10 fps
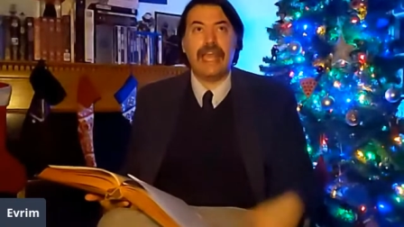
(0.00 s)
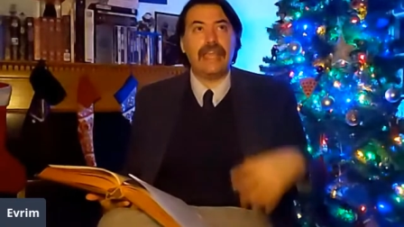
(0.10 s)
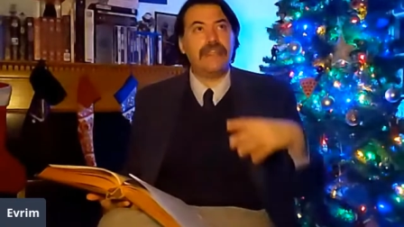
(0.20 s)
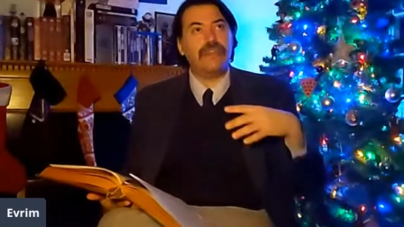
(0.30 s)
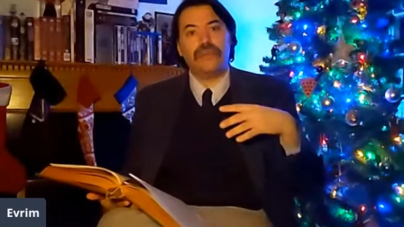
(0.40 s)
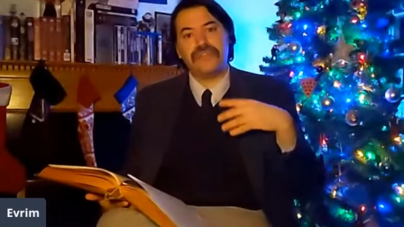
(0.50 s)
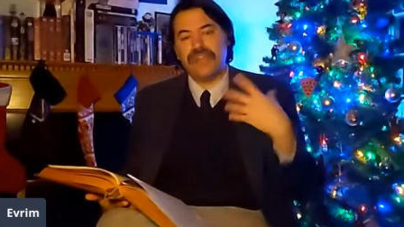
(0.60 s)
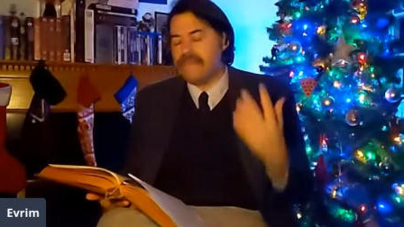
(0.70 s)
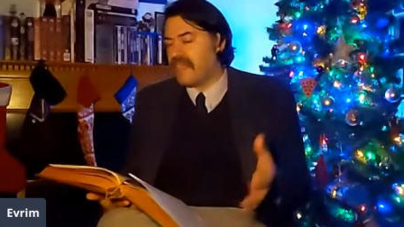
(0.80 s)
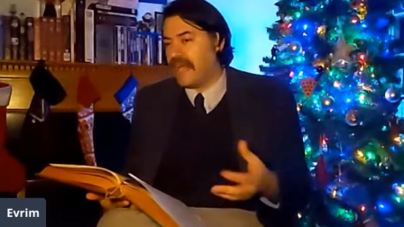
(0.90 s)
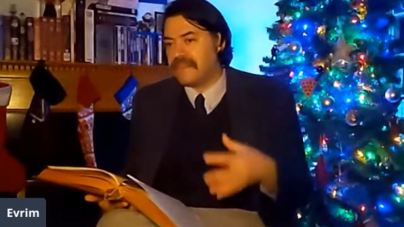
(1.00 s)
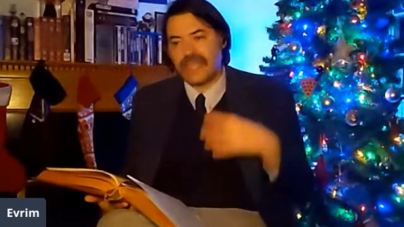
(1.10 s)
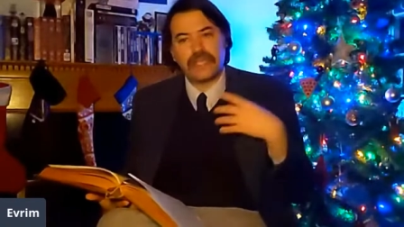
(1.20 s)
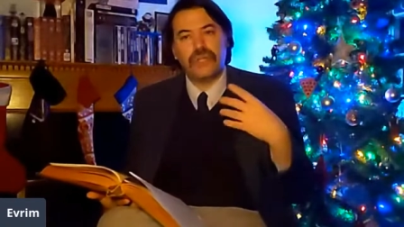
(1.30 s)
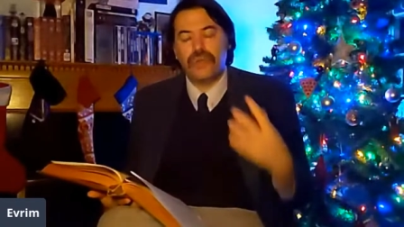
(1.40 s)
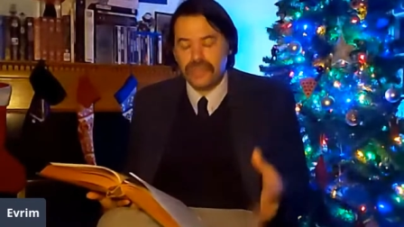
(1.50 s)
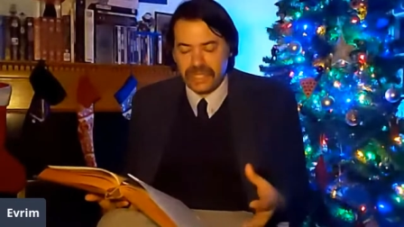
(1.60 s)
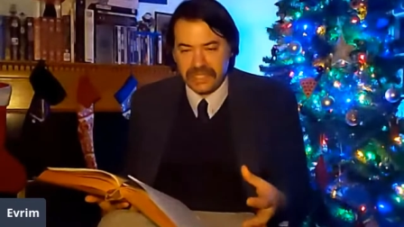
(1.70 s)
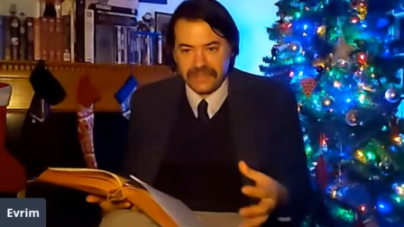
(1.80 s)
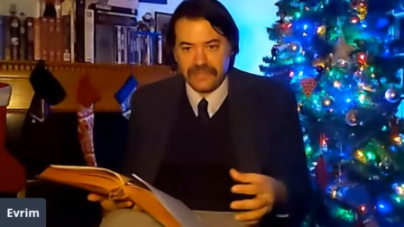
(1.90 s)
And, you know, sometimes I
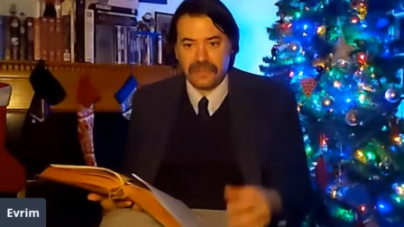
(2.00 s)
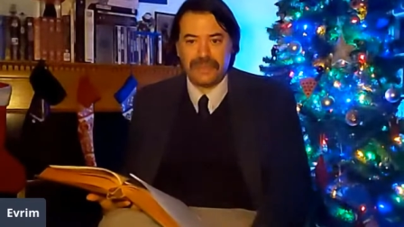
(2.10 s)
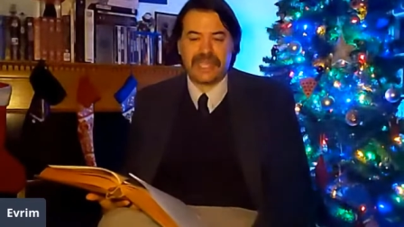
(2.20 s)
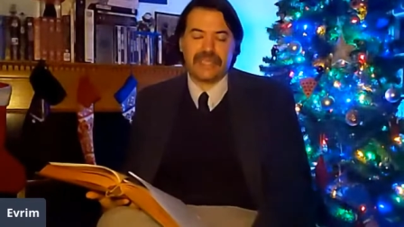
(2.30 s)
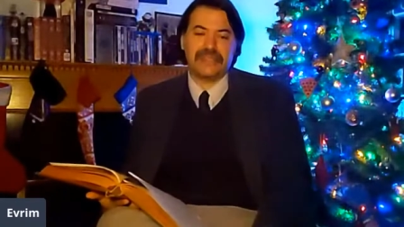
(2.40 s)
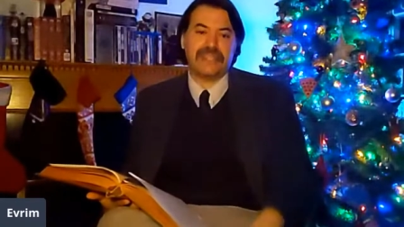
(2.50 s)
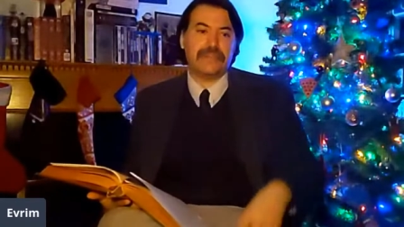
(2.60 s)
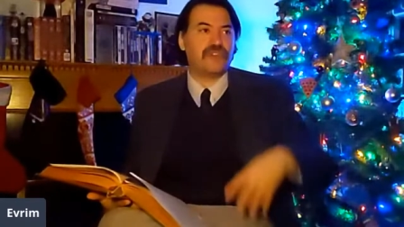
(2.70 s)
couldn't fall back asleep.